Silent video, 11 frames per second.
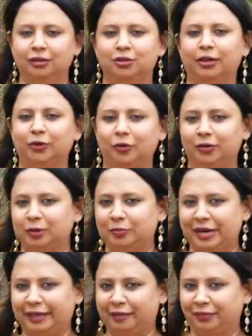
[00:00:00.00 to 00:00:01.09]
So I don't want to
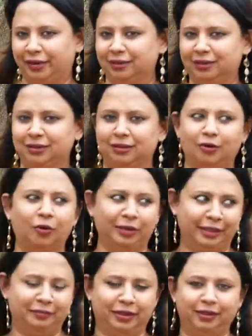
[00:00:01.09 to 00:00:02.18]
spend EMIs, on
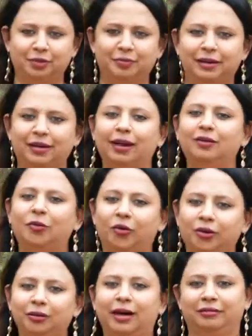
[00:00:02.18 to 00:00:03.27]
EMIs, but I
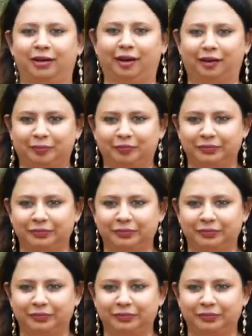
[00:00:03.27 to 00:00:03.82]
want to have a car.